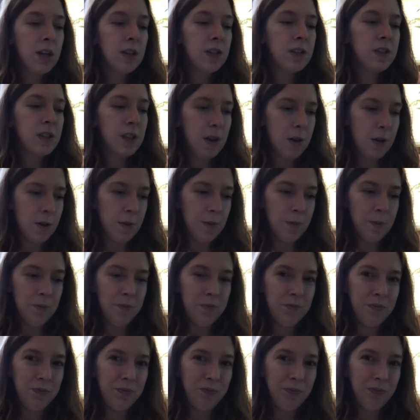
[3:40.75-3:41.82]
So,
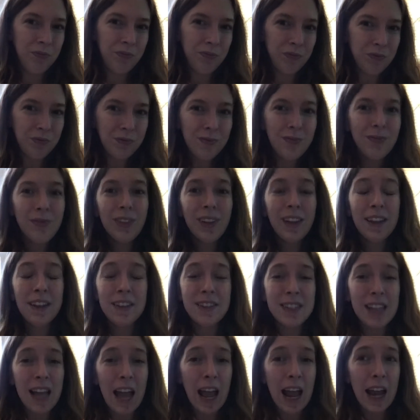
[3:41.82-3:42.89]

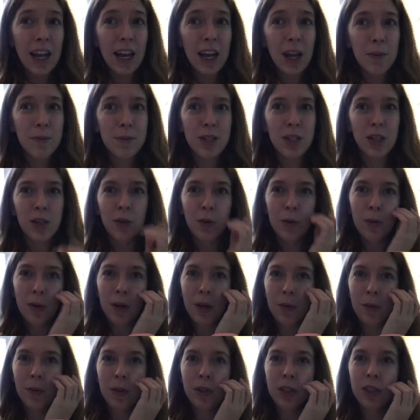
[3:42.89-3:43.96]
it's kind of up to you
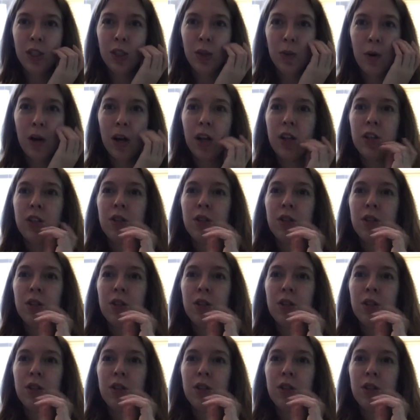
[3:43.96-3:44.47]
what you want to do